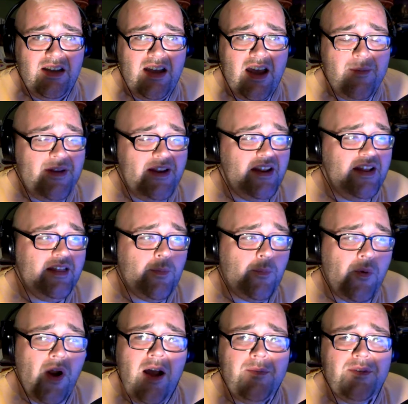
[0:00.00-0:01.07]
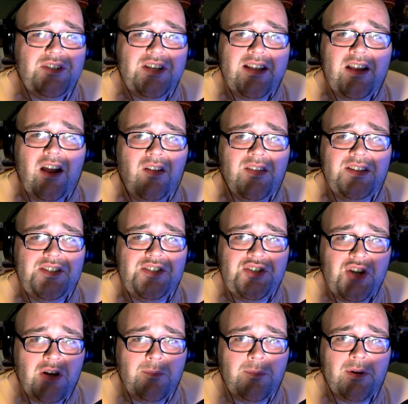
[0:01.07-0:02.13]
The problem is you get all these
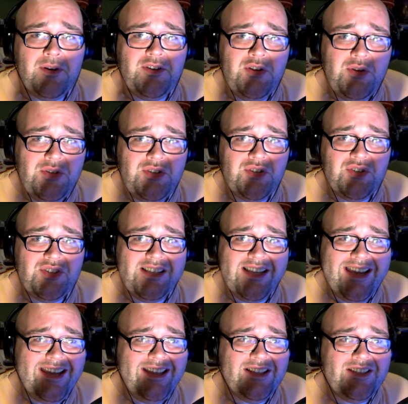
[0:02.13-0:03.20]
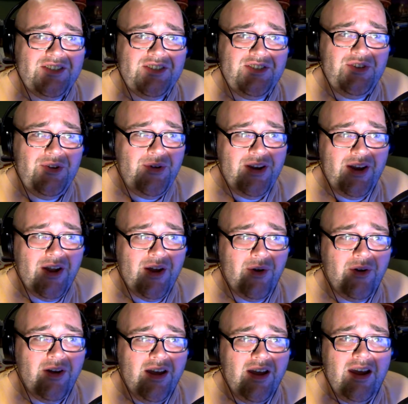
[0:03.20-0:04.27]
young producers in the
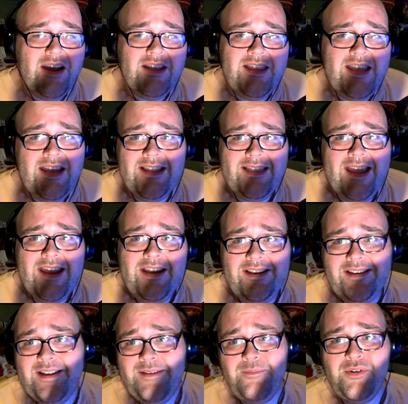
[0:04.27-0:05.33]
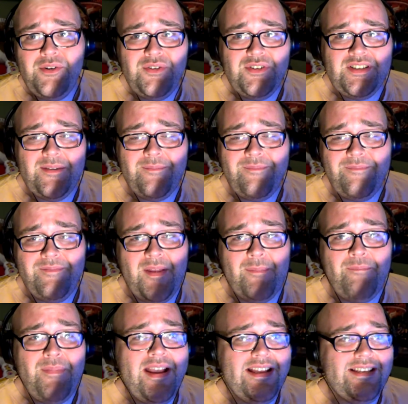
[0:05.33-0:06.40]
studio thinking they can produce the
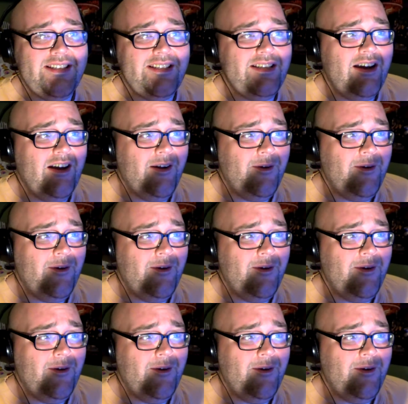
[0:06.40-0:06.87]
biggest,